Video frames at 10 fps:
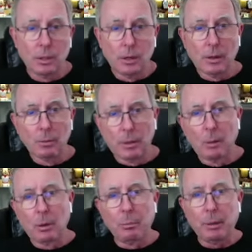You know, they they
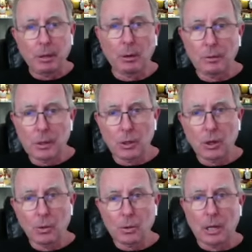would appear on these
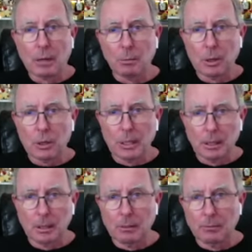shows like Rich
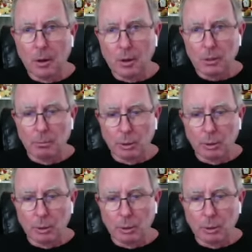Little and Foster